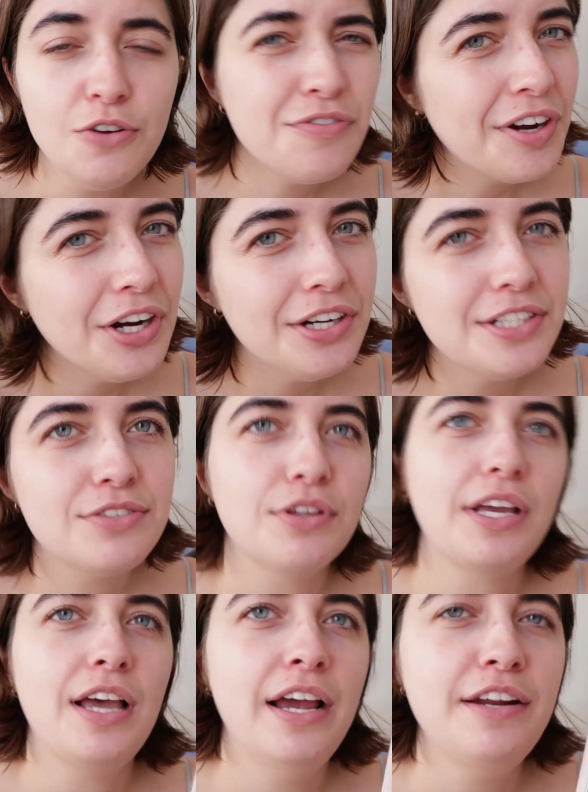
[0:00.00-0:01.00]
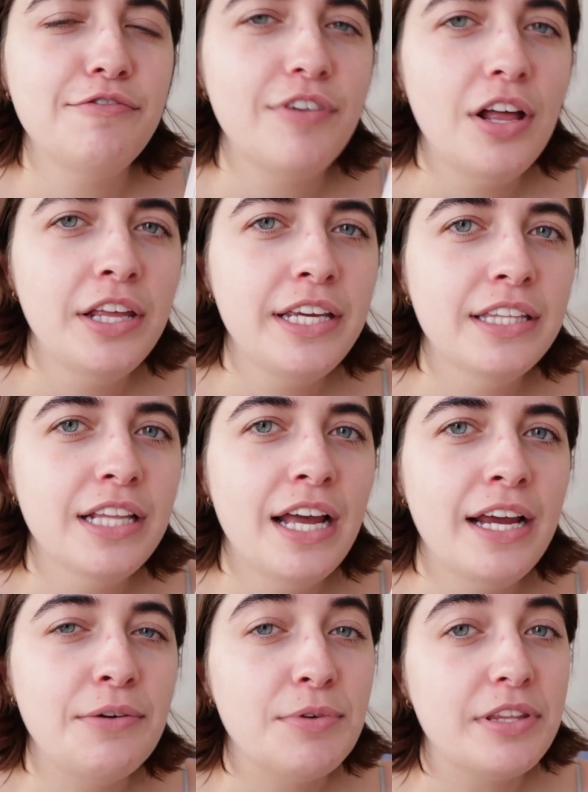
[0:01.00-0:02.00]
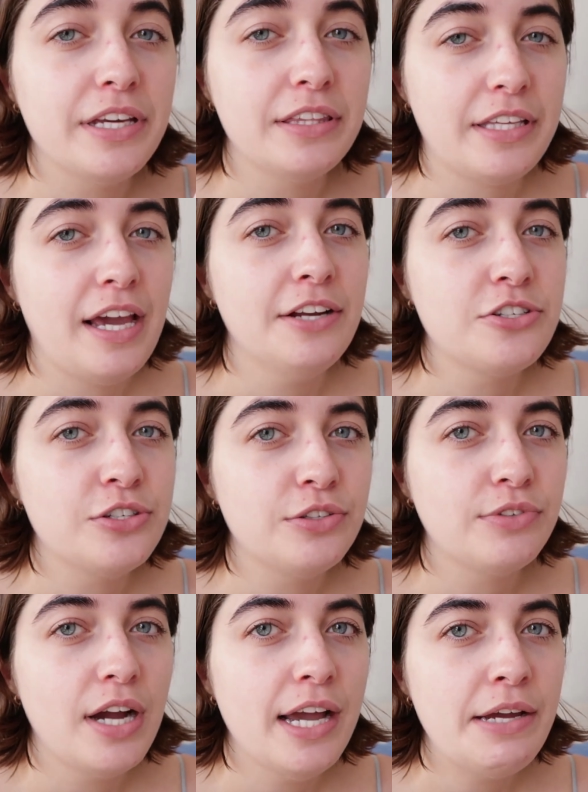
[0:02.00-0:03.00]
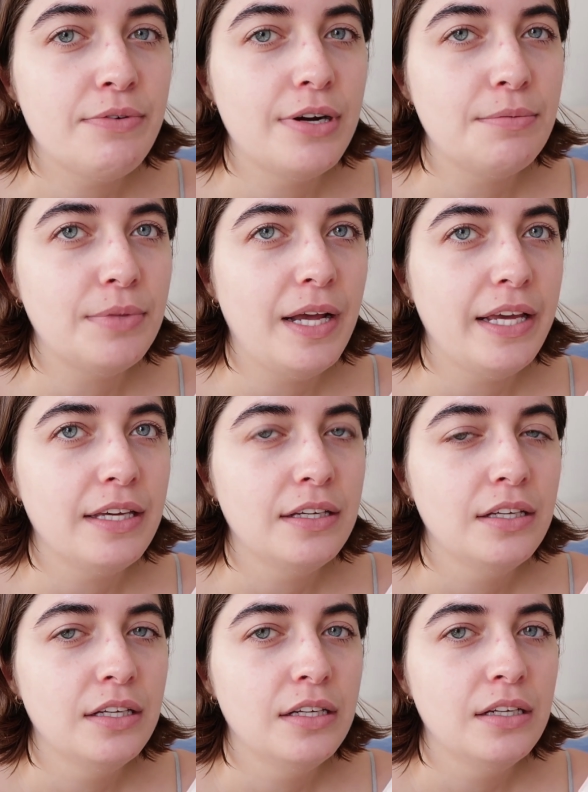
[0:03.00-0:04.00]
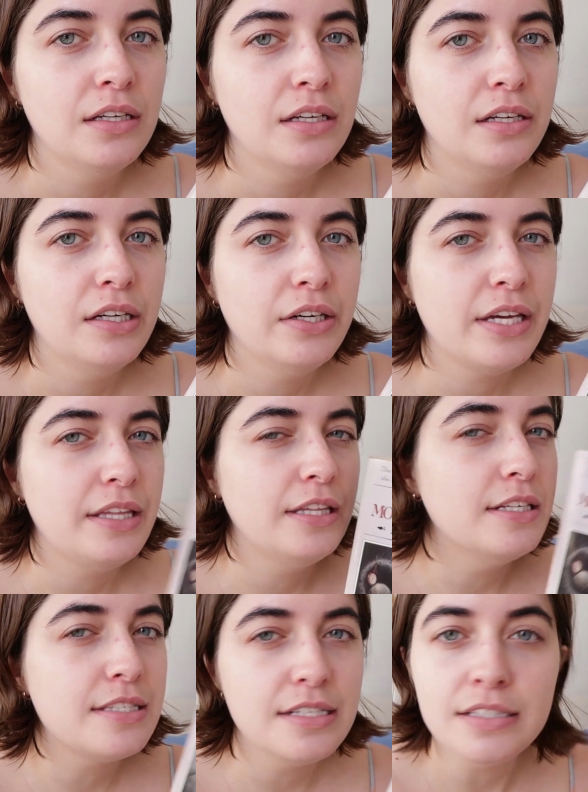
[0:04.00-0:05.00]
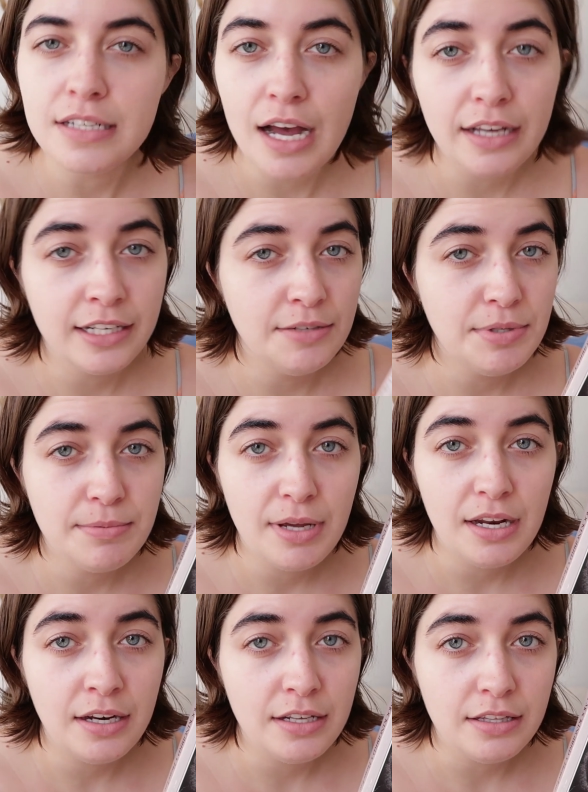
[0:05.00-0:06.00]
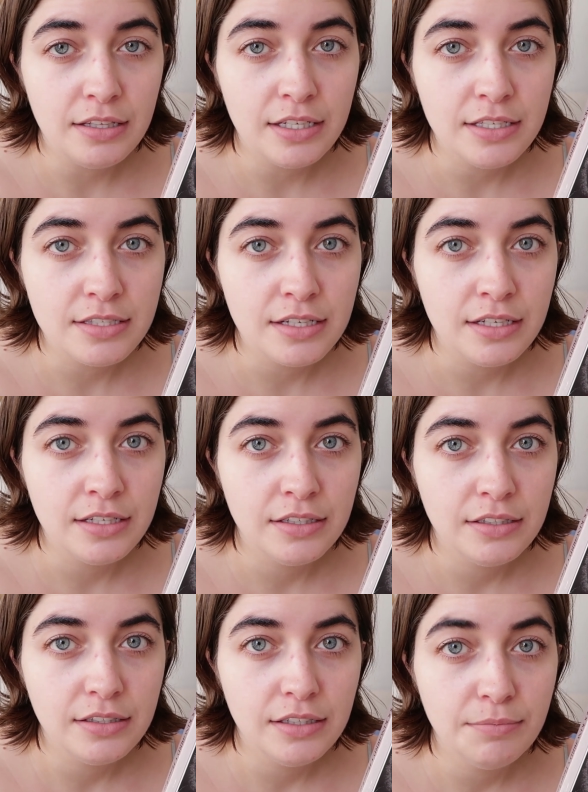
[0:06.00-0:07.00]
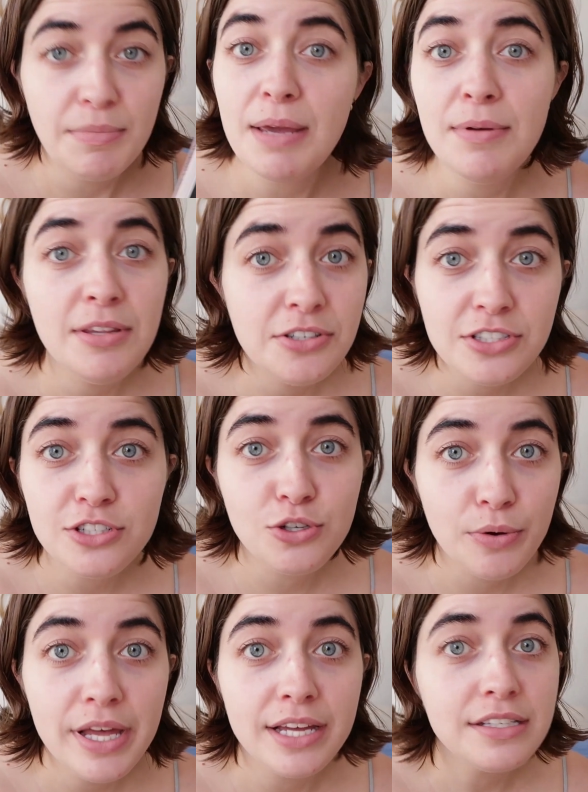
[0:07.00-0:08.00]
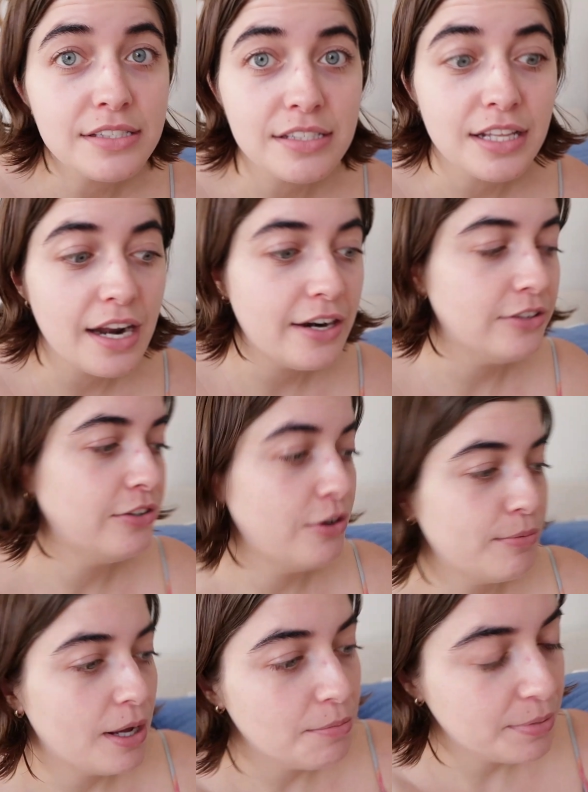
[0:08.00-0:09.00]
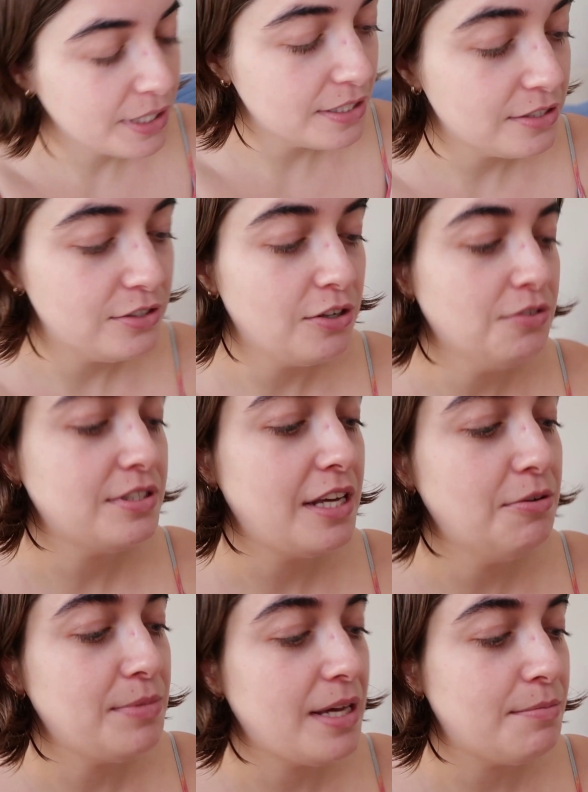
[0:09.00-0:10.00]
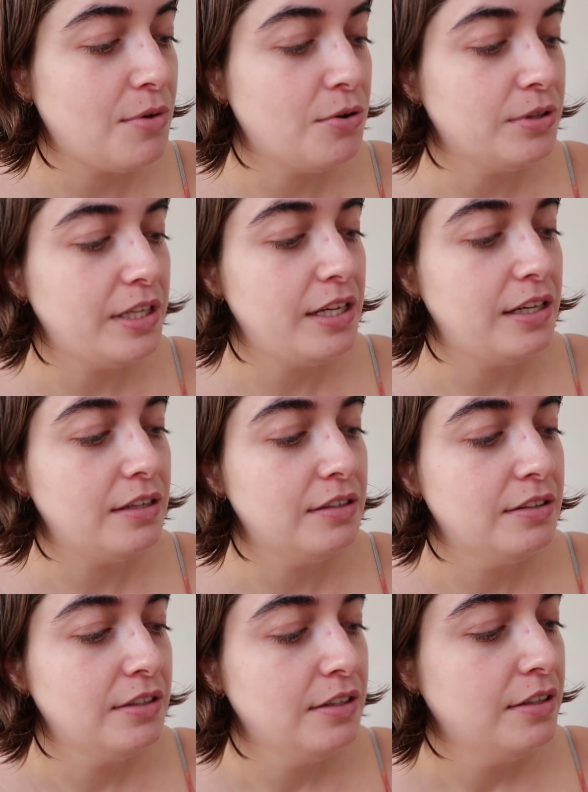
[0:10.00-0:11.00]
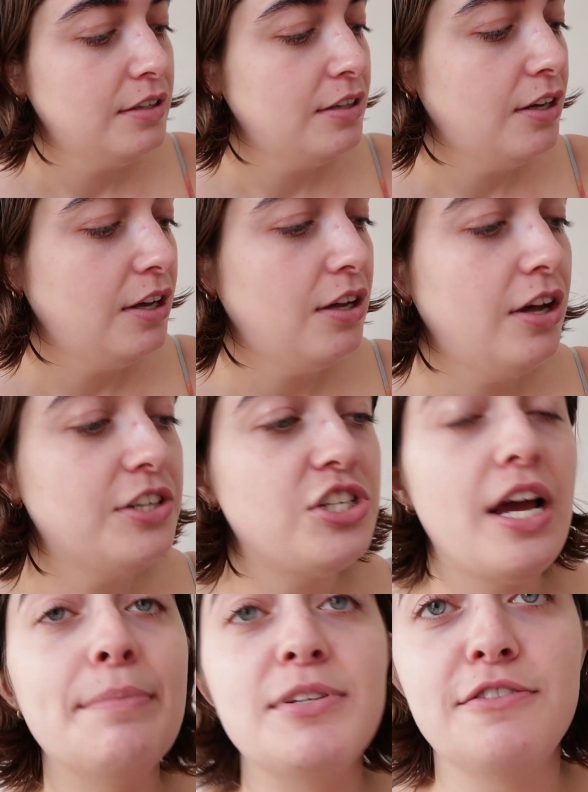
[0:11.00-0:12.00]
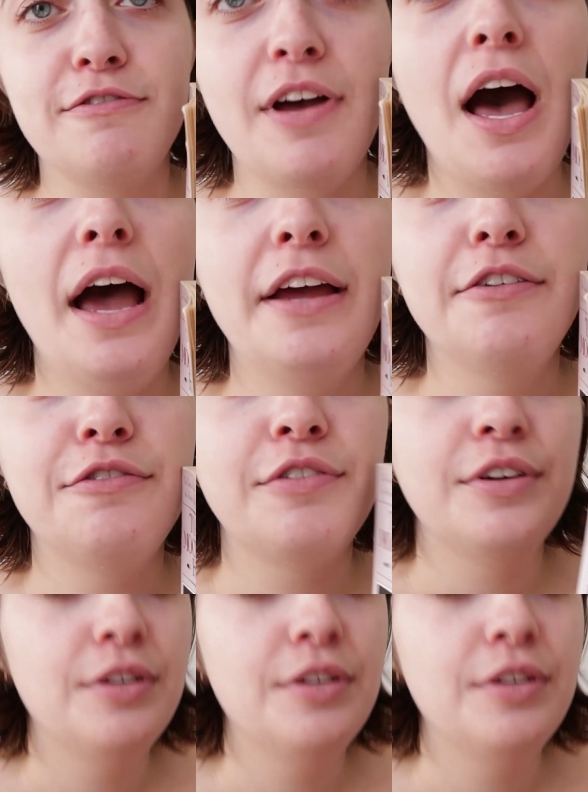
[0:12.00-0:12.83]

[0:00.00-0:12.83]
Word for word: So far it's kind of falling in line with like Catcher in the Rye, where I'm like, okay, this is not going to be about anything, is it? Maybe there's a twist that I don't know about, because don't tell me I'm only on chapter 5.